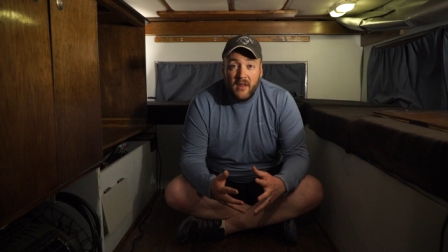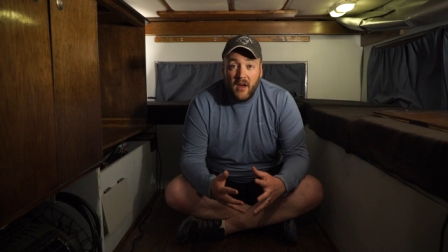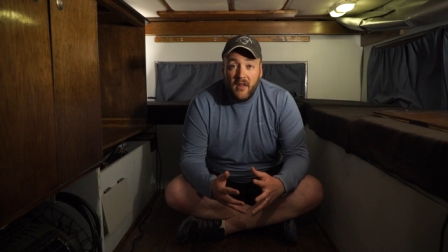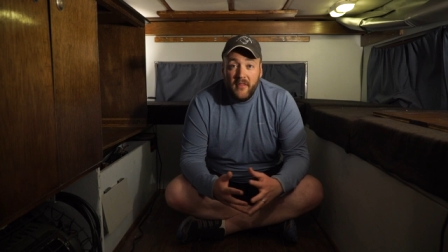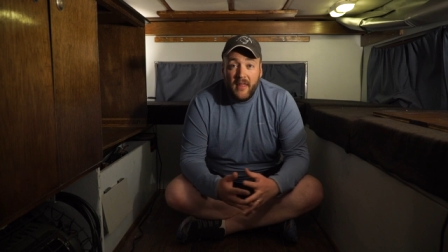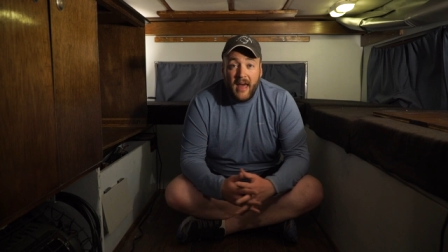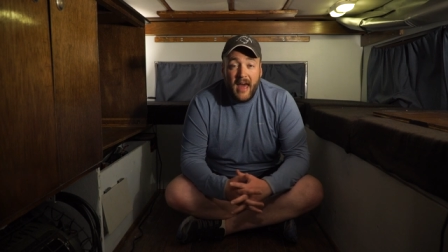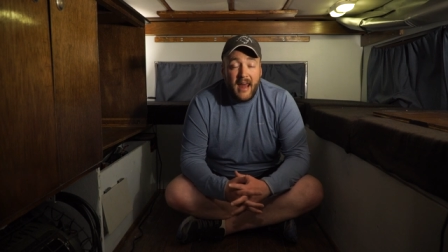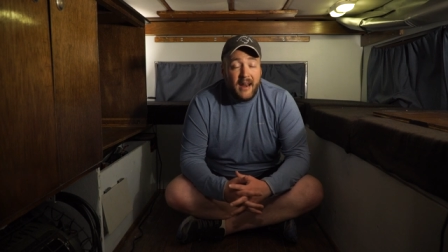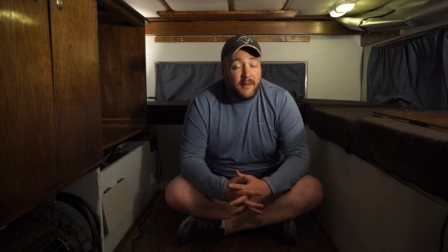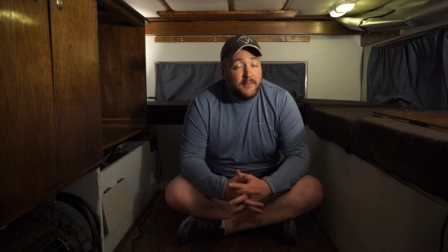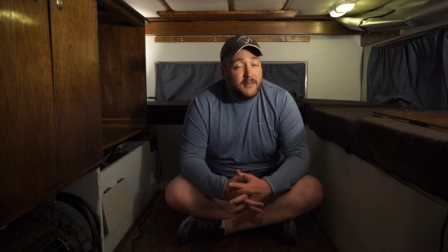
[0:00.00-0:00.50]
all
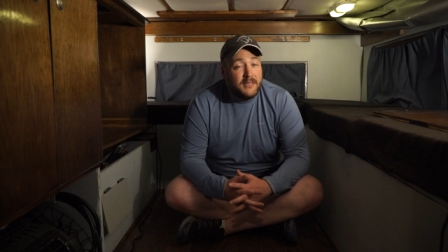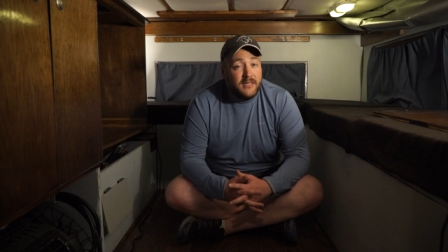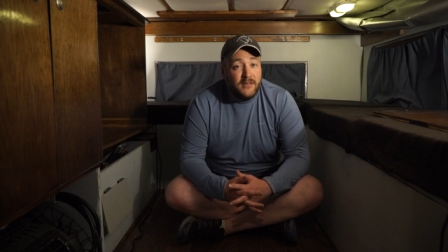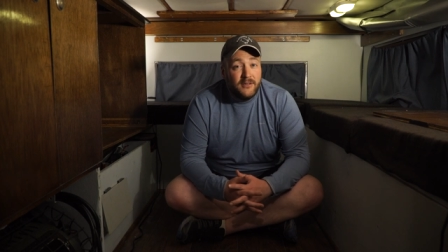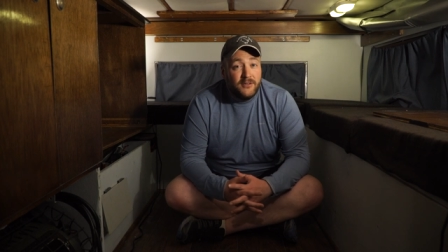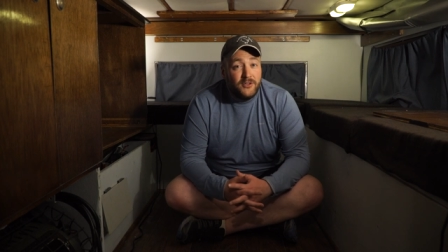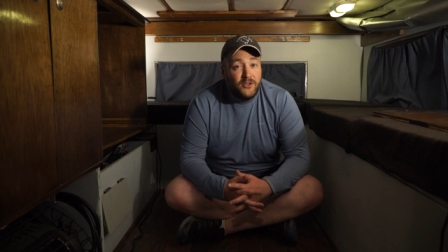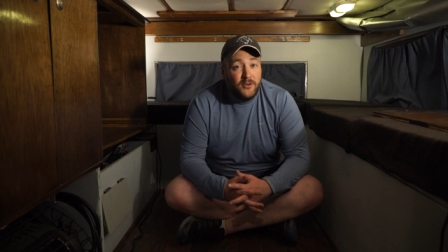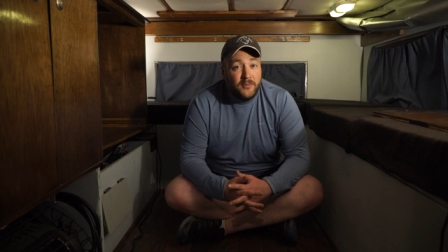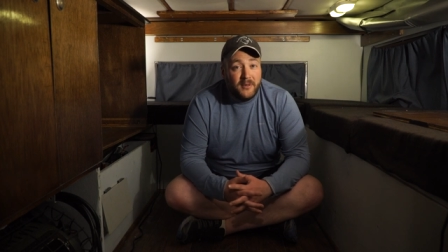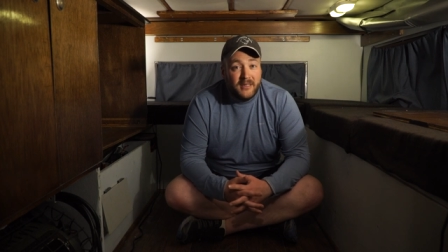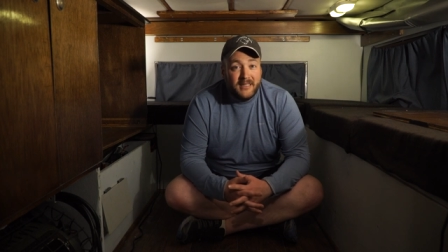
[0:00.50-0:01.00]
that, I'm so
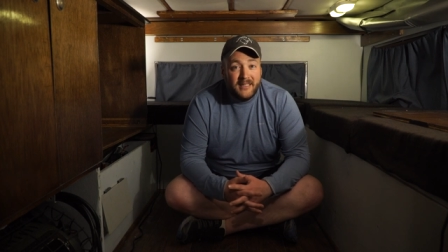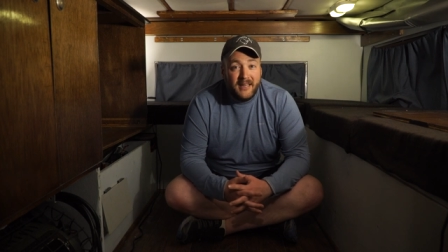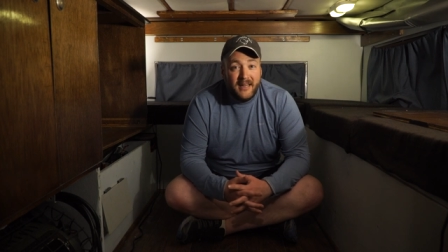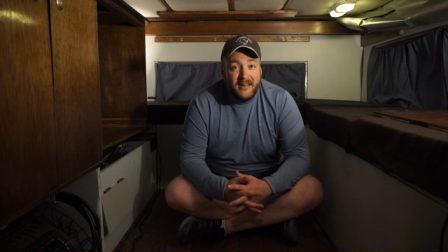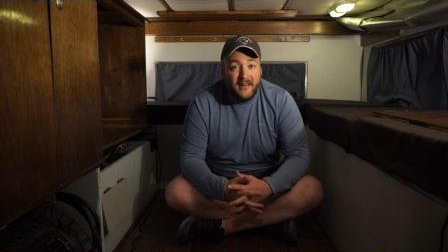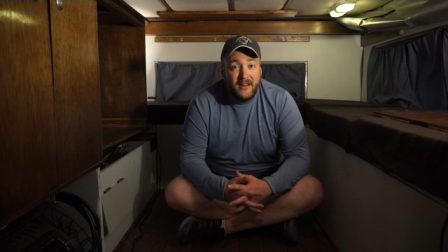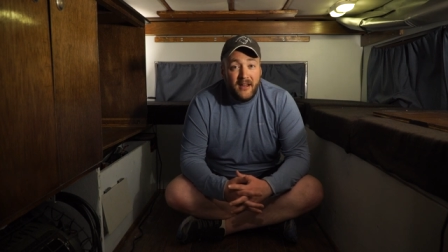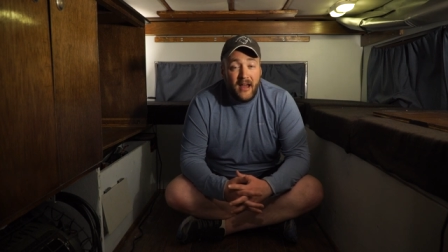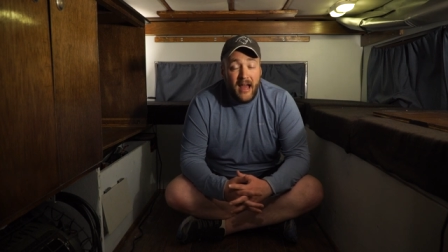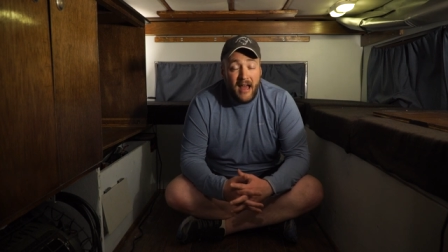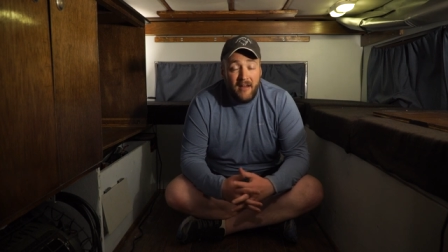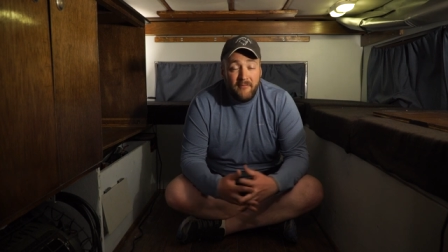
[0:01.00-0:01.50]
super
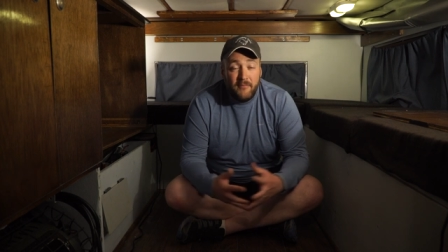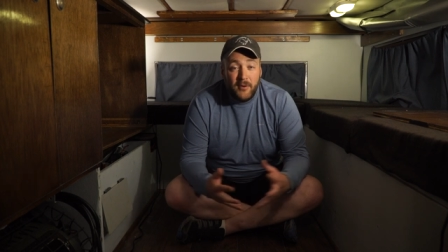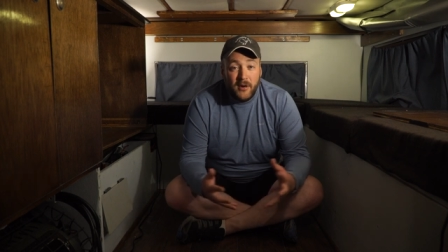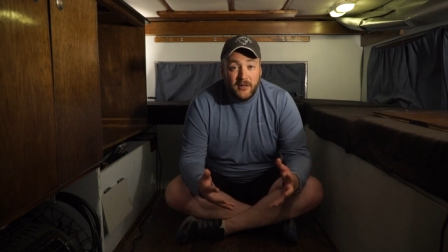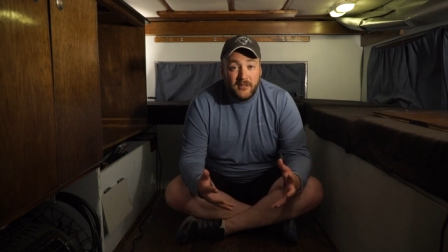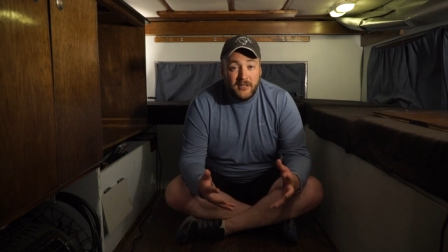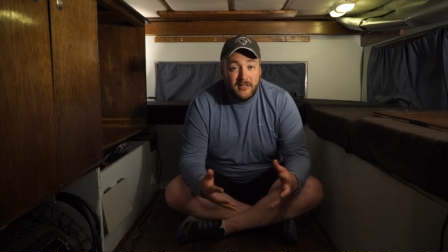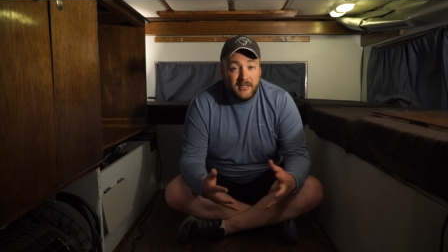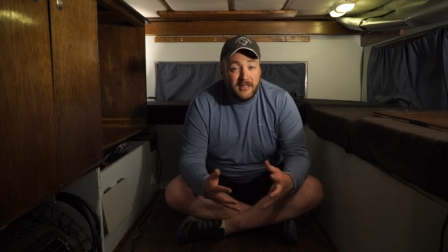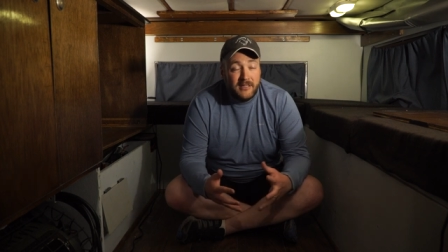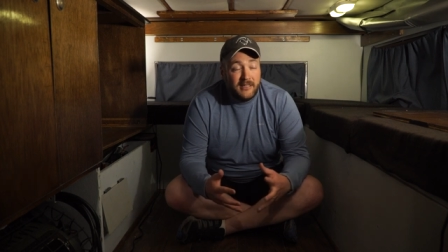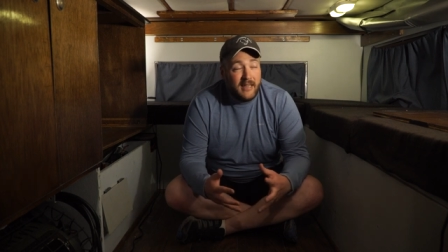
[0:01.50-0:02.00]
excited to have
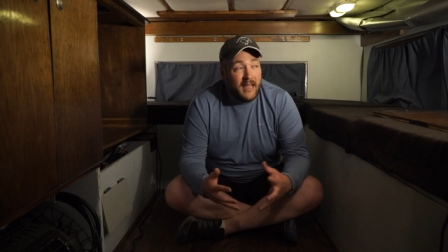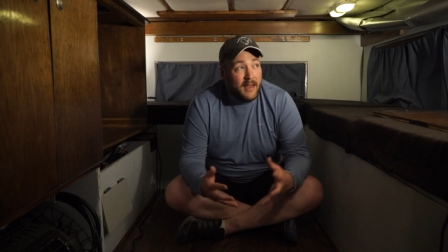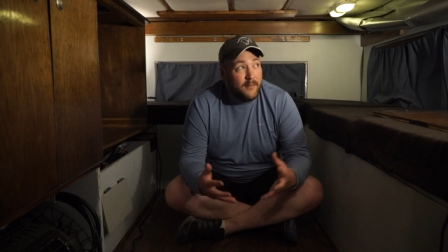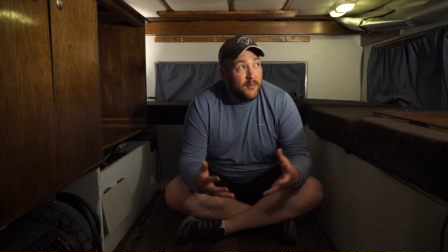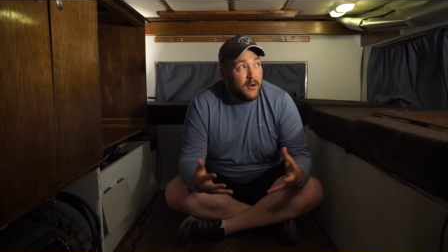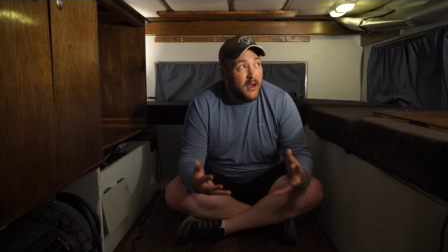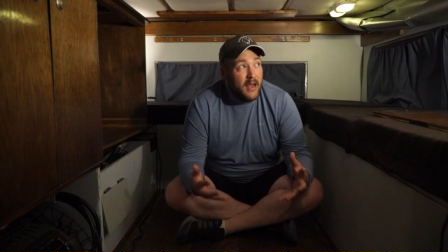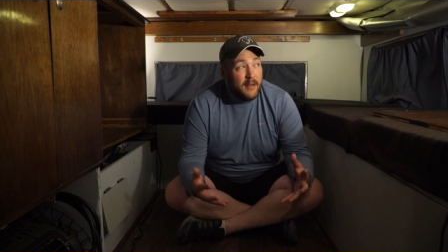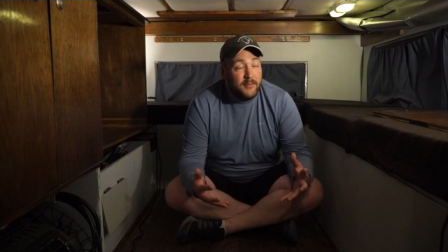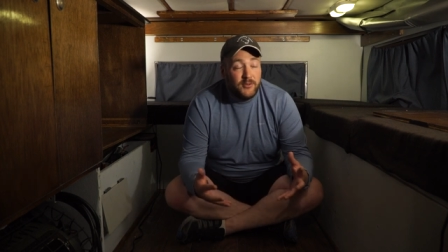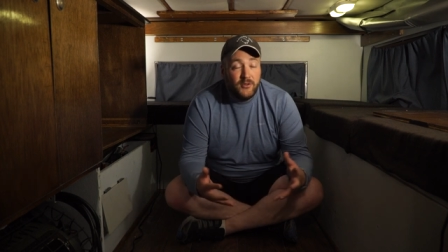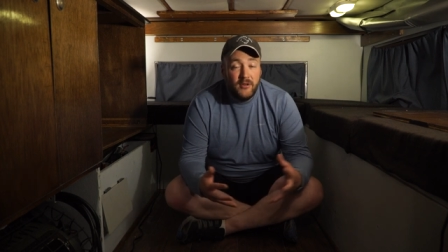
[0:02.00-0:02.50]
purchased this
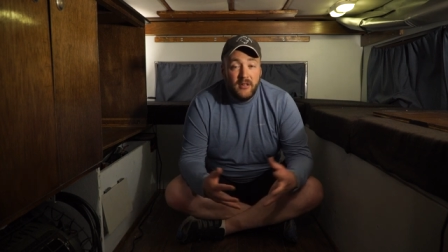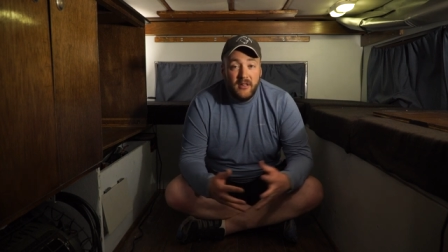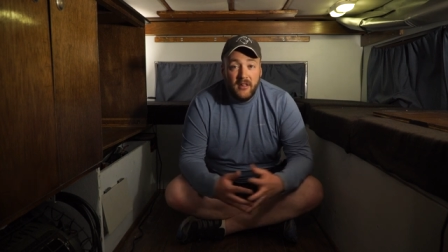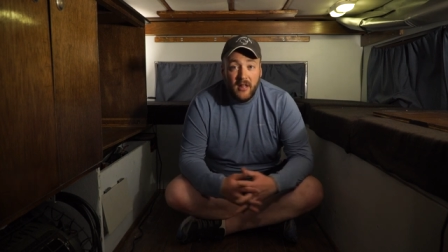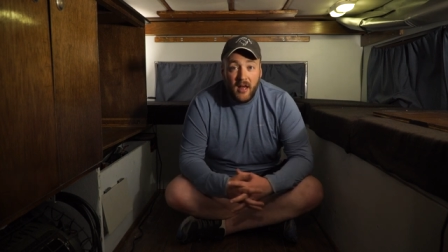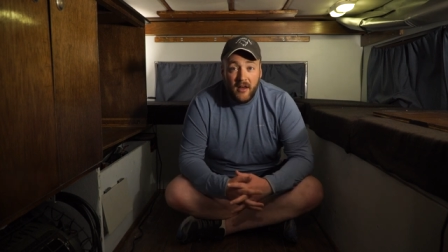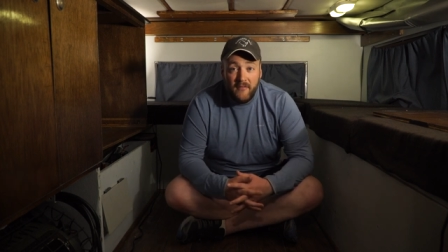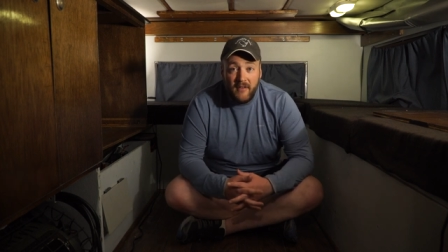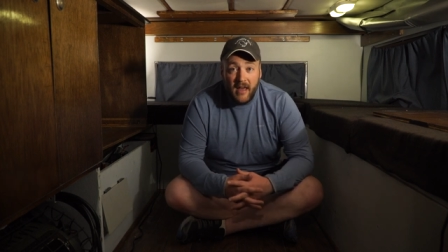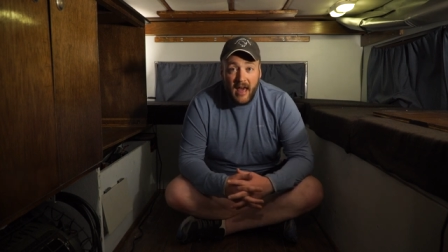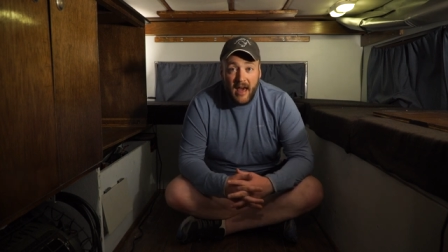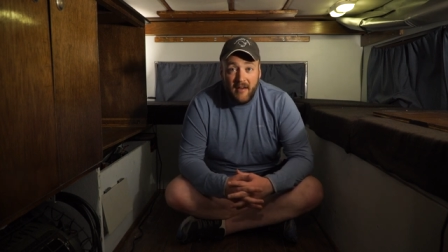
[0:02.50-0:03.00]
camper. I absolutely
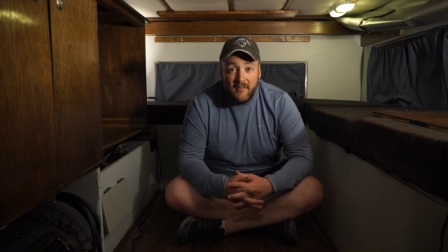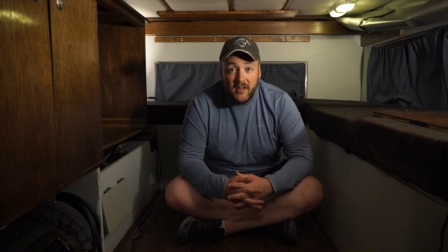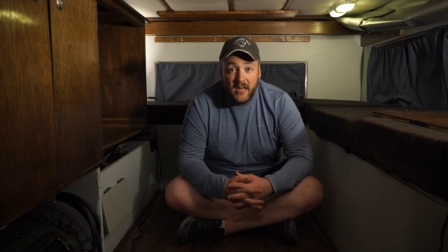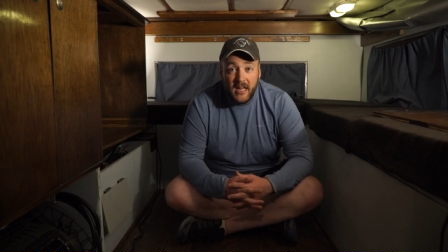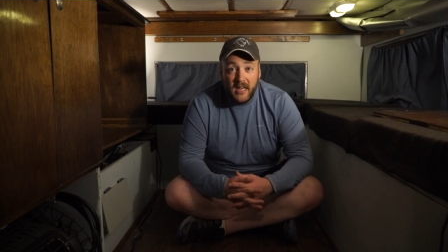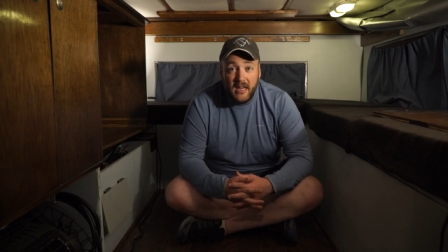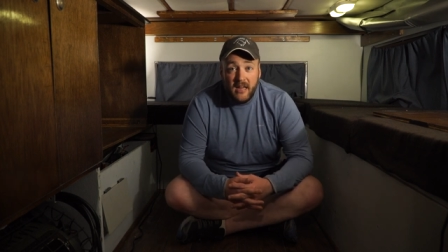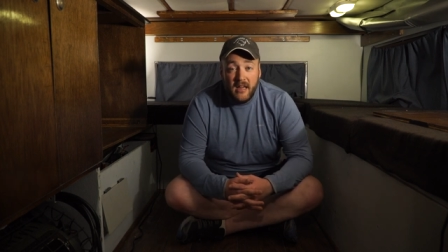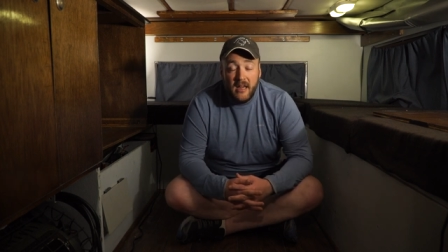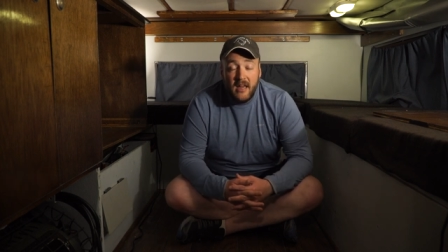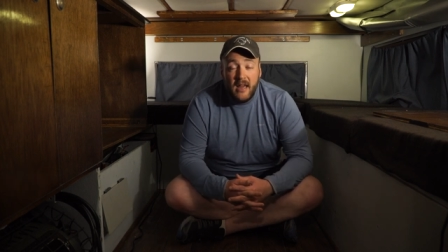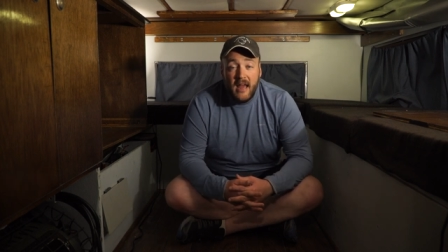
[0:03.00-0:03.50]
love having
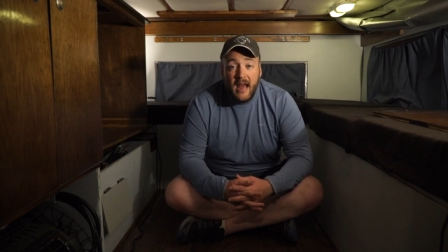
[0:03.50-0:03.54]
it.